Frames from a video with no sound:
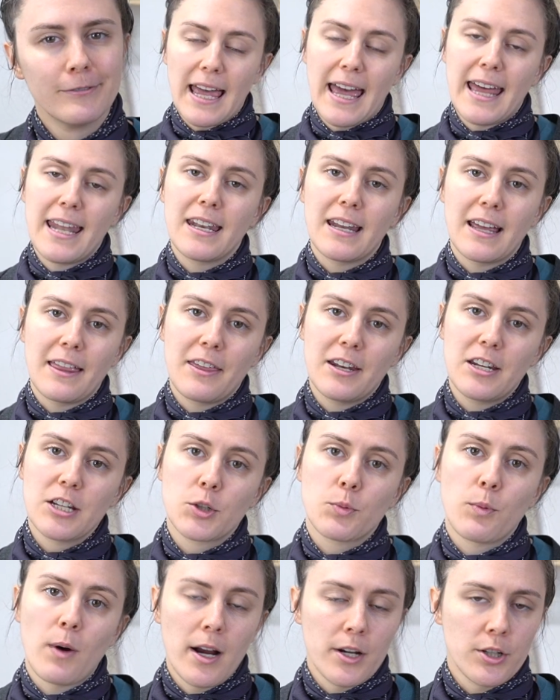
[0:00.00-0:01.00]
And the
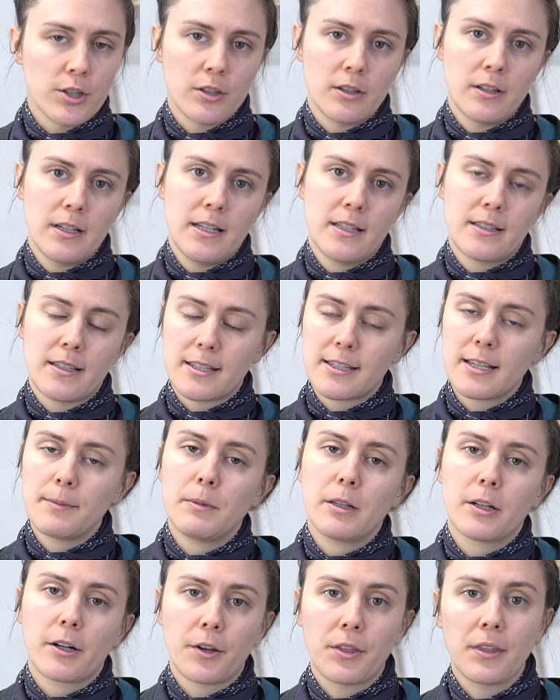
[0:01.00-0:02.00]
dishwasher is a
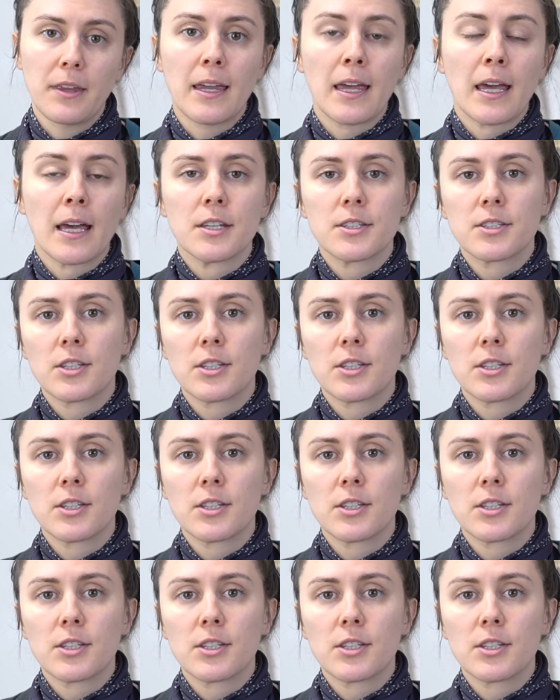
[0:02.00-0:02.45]
similar thing.